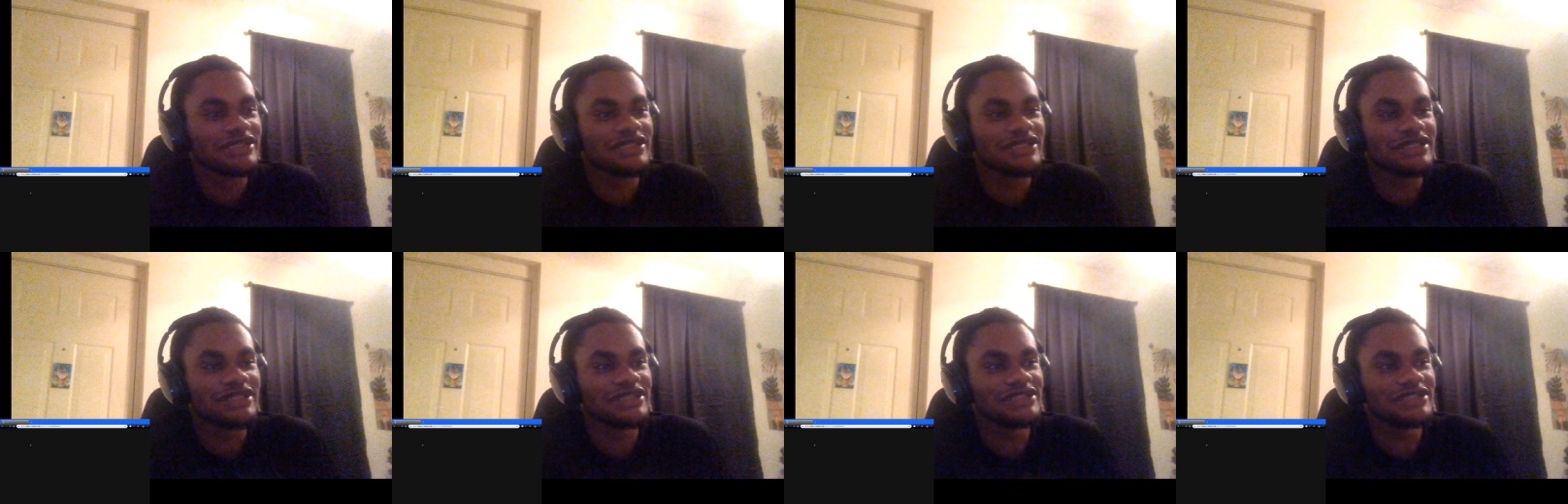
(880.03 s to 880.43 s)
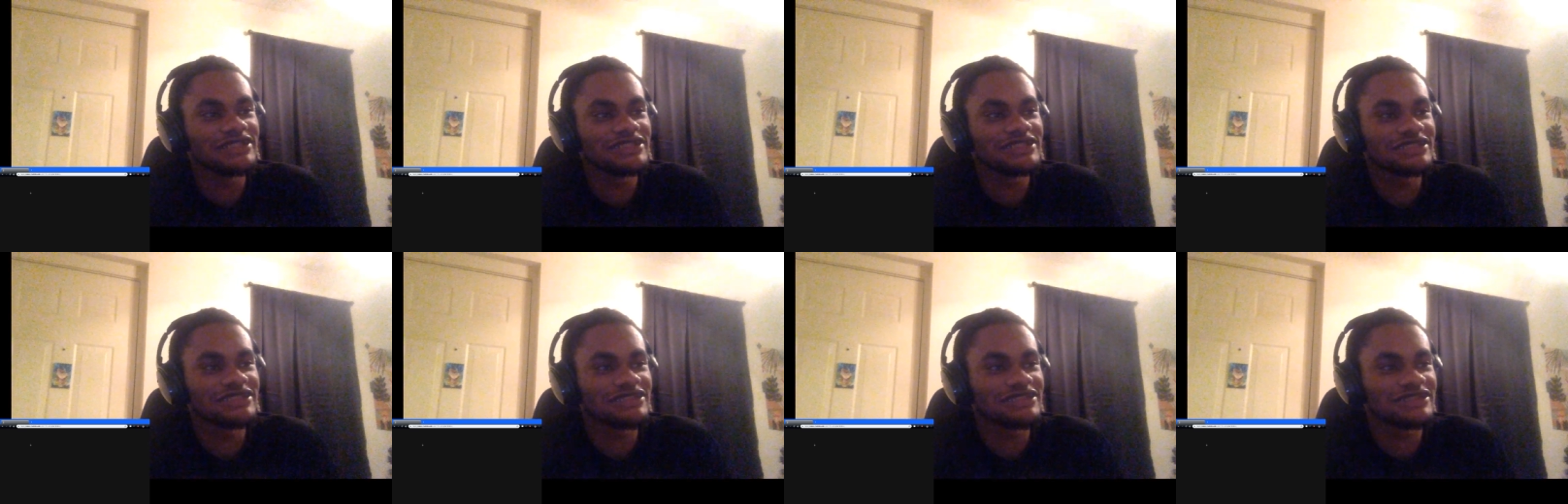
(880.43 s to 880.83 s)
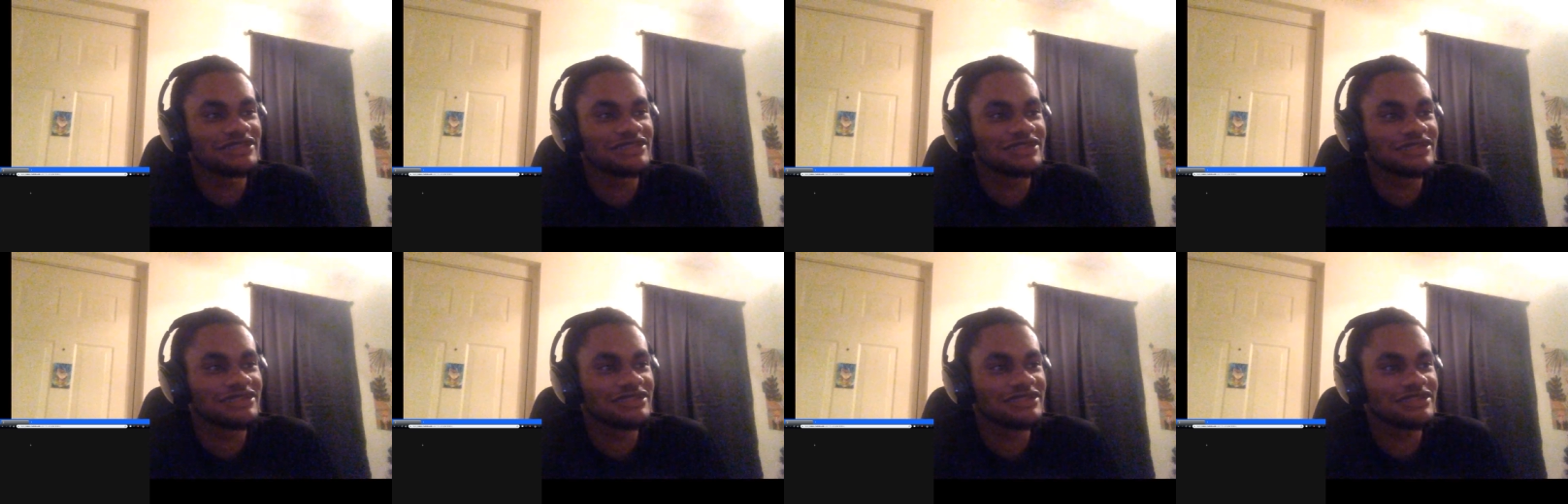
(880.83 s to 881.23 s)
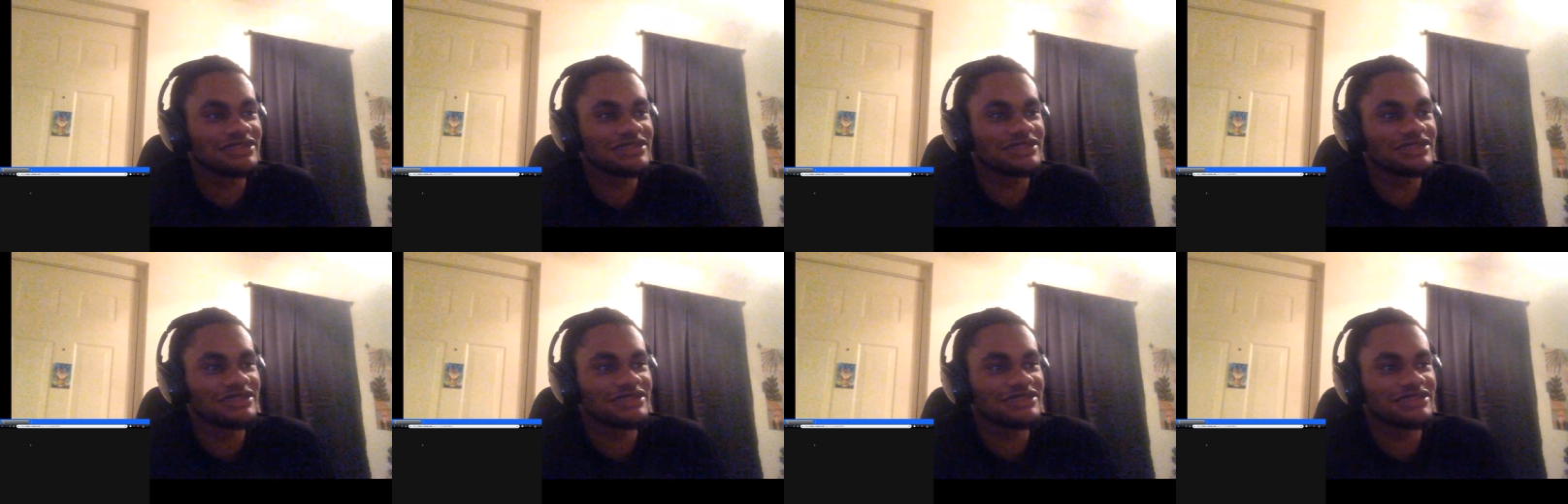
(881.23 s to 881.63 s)
He
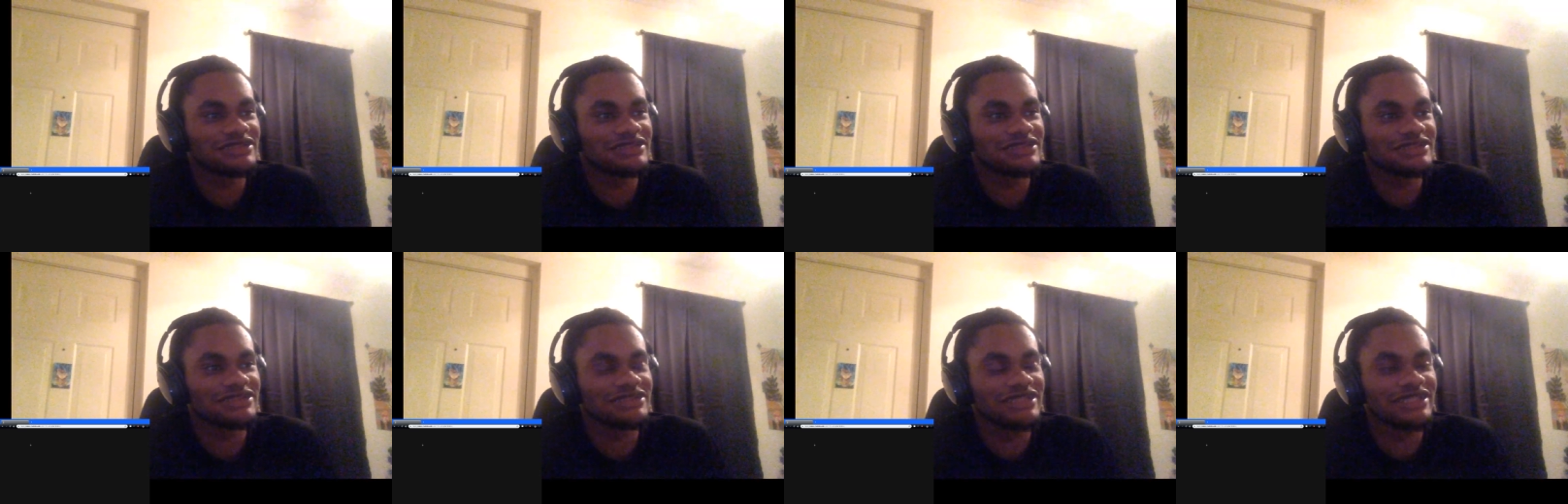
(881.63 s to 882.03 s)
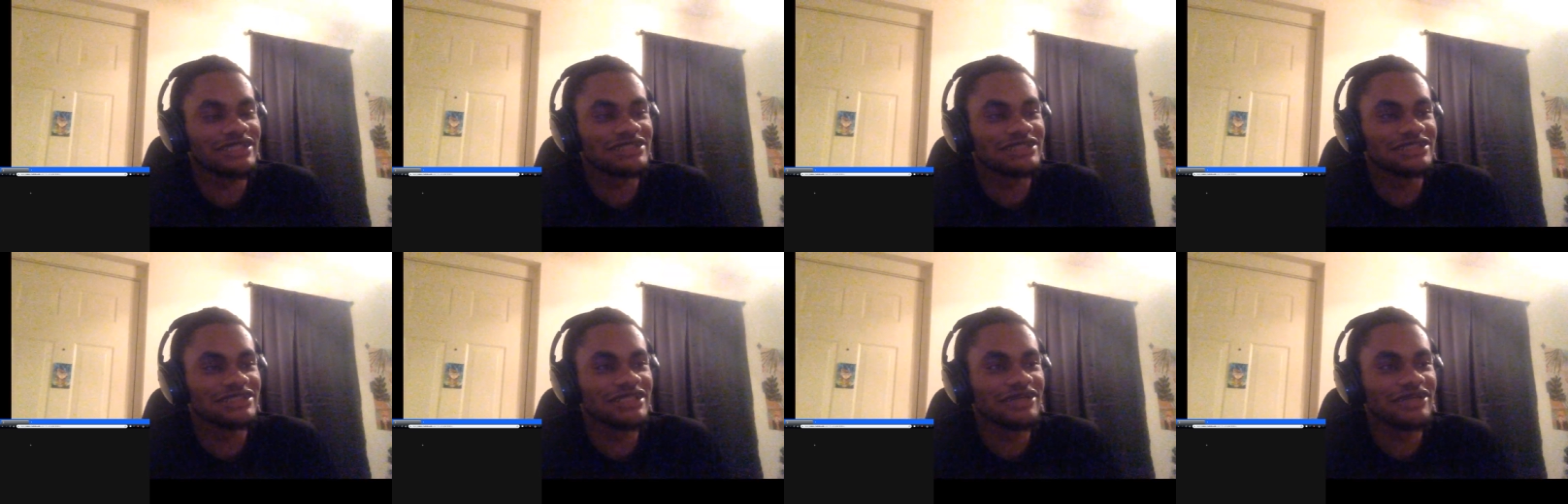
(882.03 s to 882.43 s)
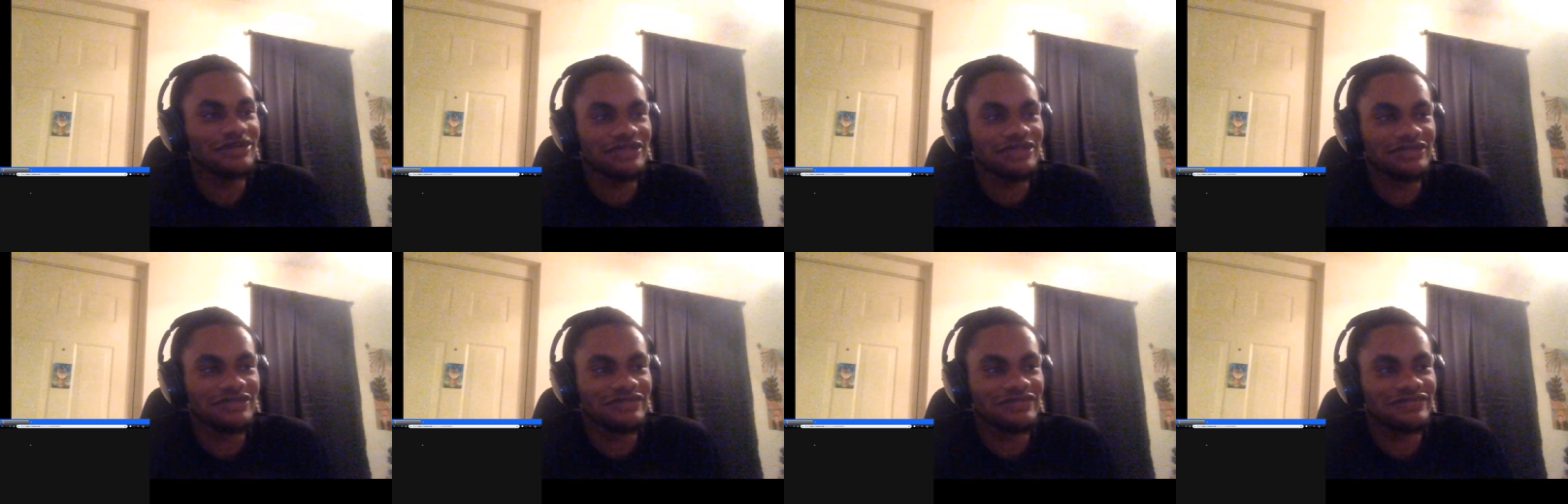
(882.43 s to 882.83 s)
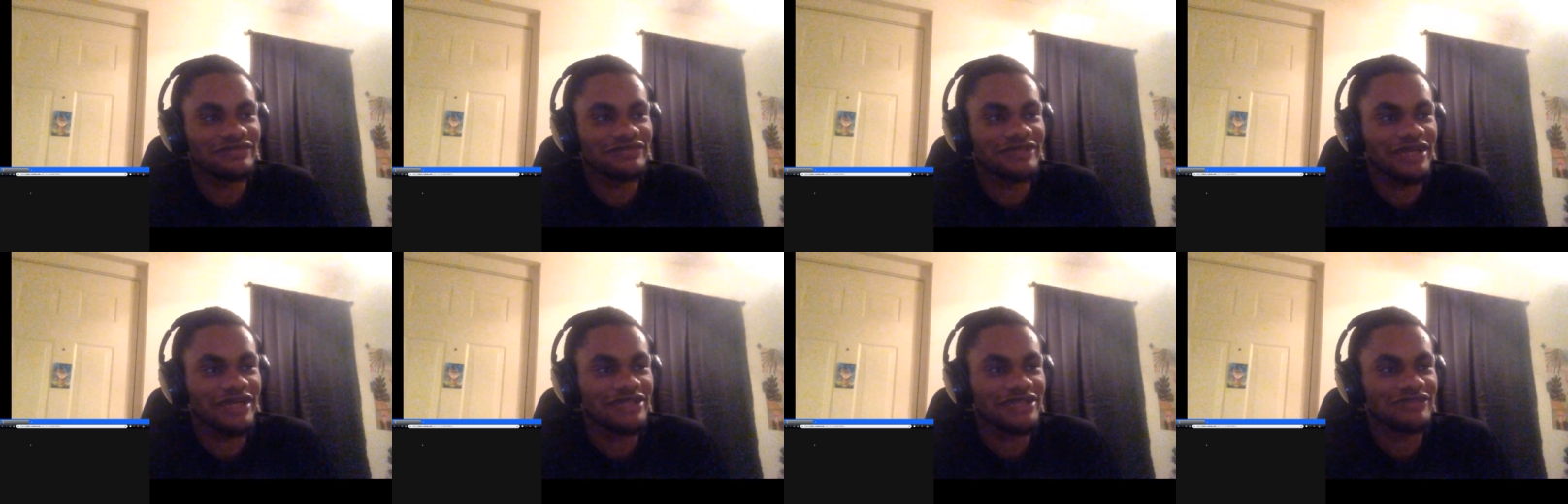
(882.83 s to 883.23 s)
his narrative
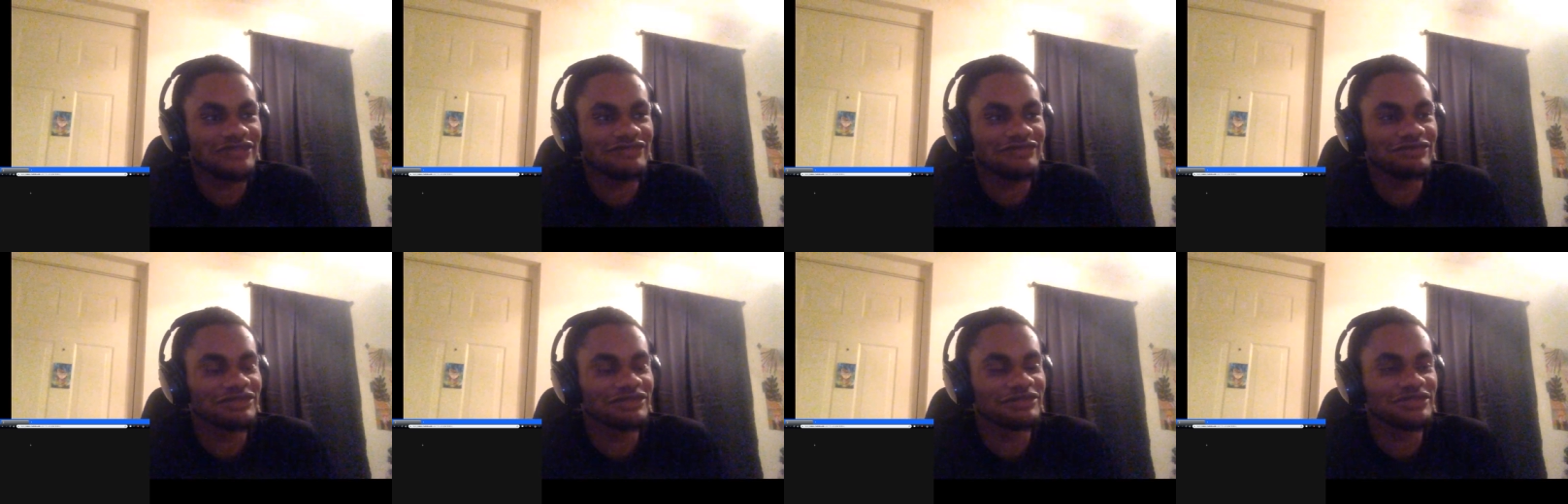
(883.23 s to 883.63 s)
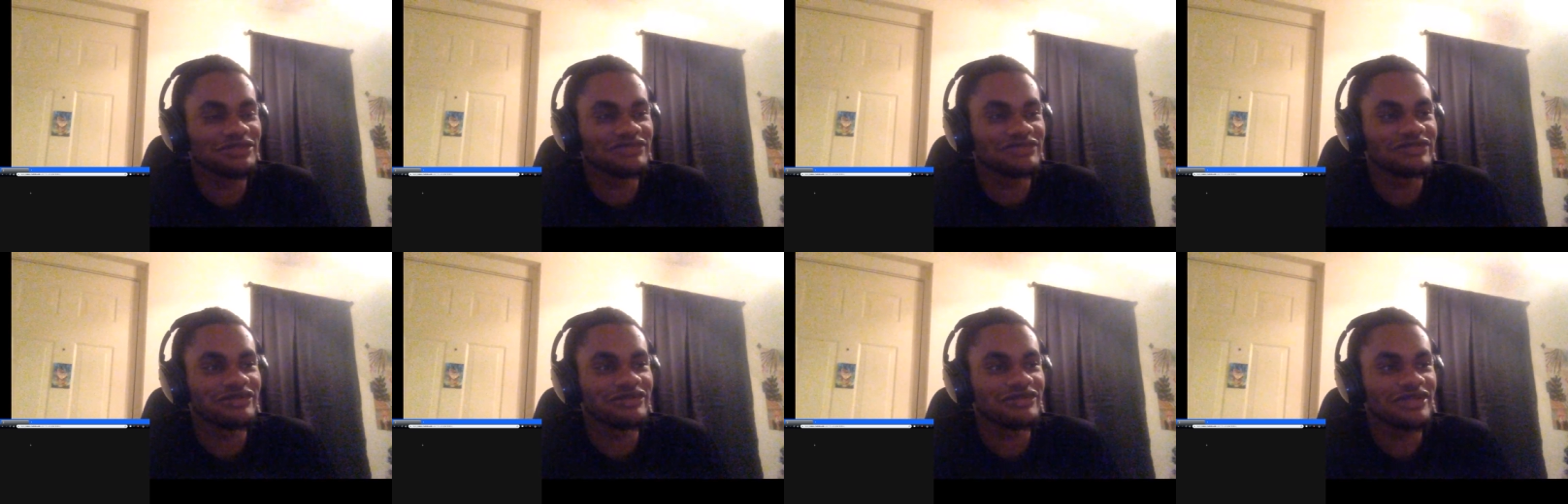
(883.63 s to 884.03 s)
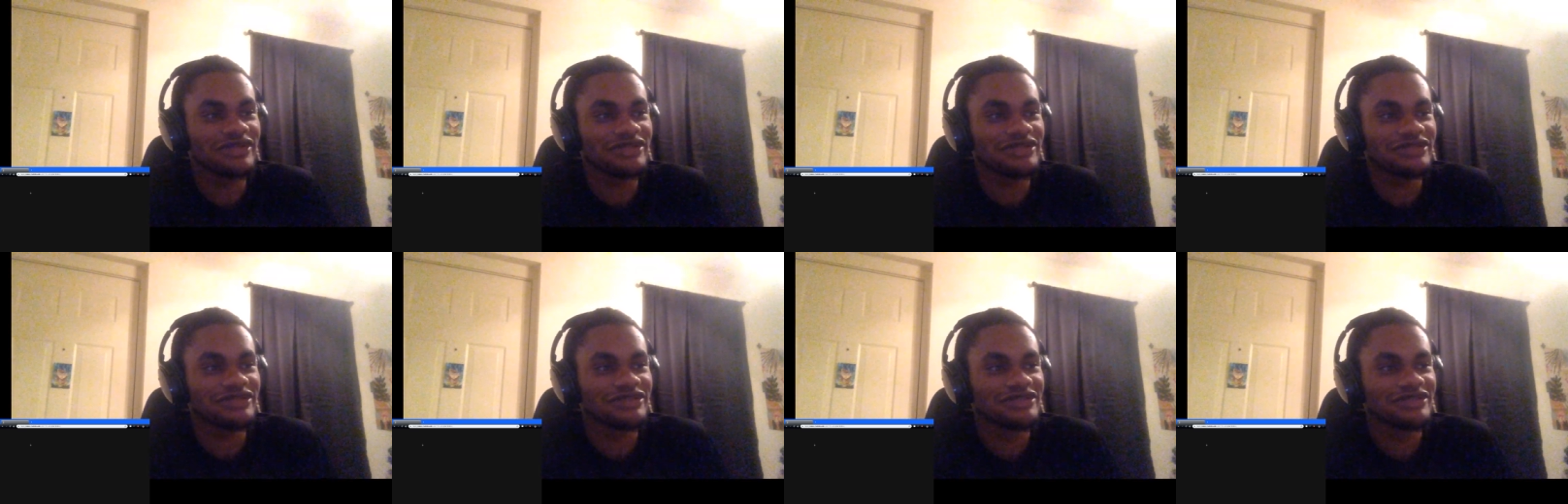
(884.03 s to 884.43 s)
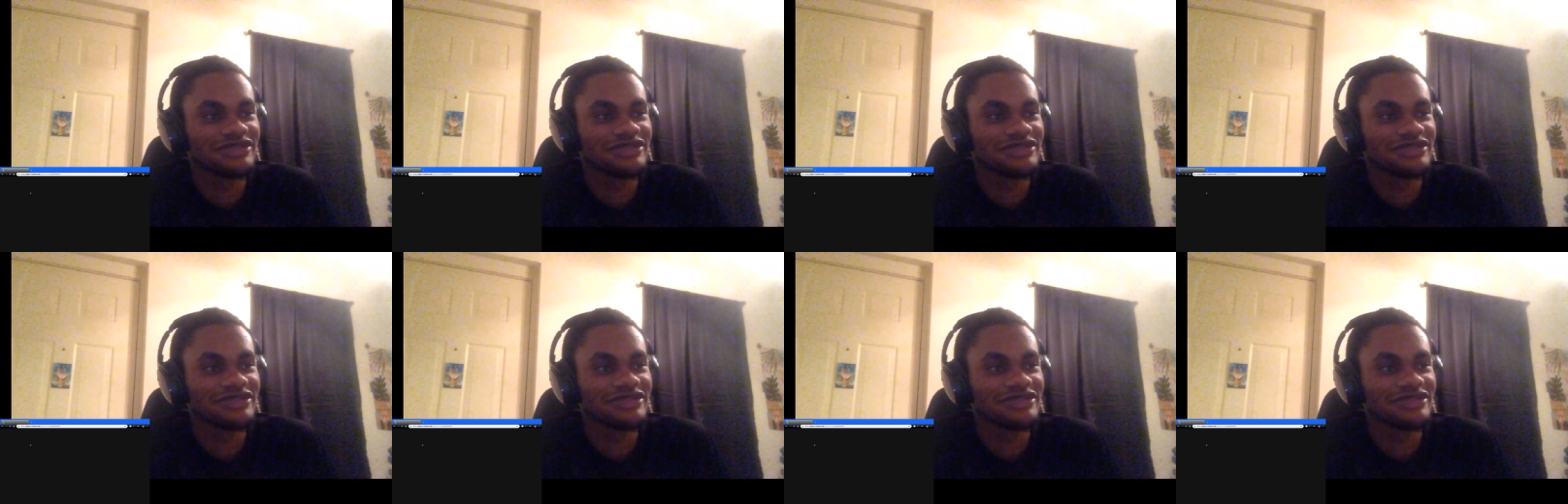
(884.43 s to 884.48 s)
has pretty much felt like